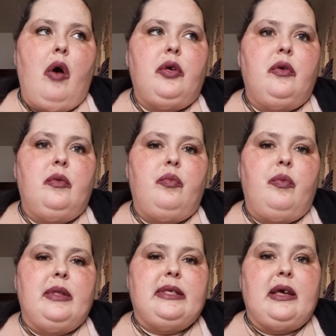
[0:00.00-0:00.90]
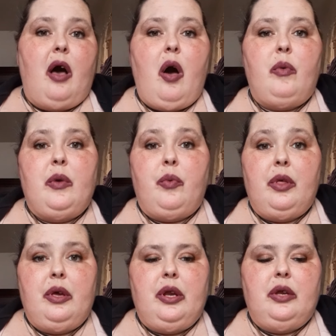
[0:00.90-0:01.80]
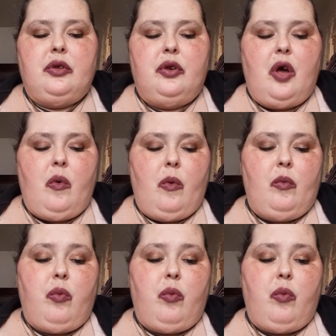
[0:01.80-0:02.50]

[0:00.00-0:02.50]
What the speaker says: we really need to know